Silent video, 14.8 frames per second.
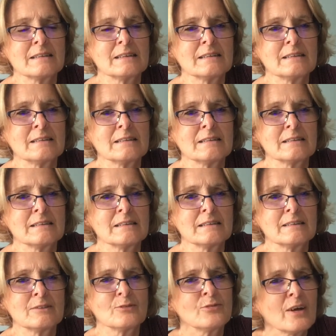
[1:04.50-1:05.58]
and
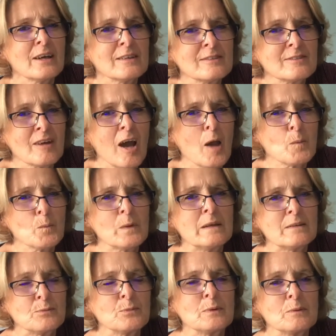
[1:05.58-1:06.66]
it's the first time
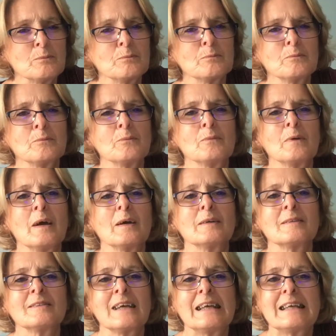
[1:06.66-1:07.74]
we'd
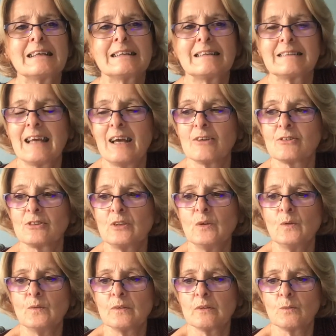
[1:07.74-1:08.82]
taken it out to
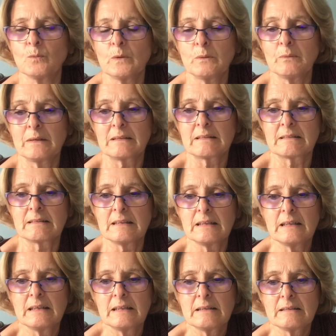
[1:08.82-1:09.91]
use it. And we went
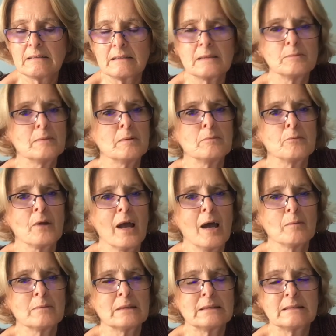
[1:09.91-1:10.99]
to the
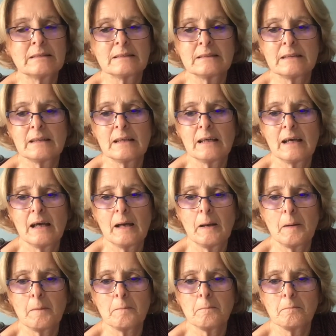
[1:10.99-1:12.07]
Mimram
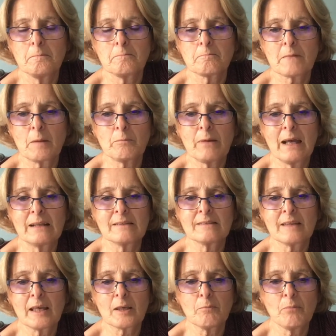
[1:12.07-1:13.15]
and at
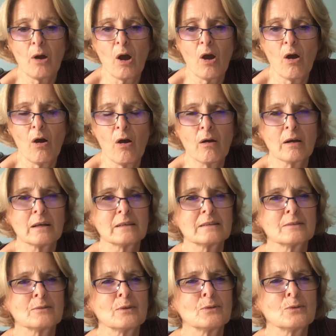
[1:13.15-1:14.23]
Pansanger Park
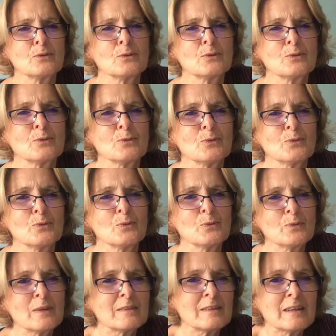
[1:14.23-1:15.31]
and
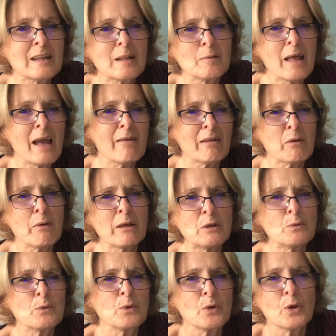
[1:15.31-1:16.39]
there's a little area where
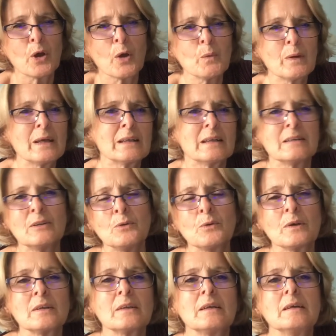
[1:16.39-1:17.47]
you can go in and you
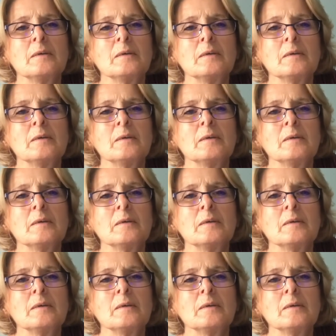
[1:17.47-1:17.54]
can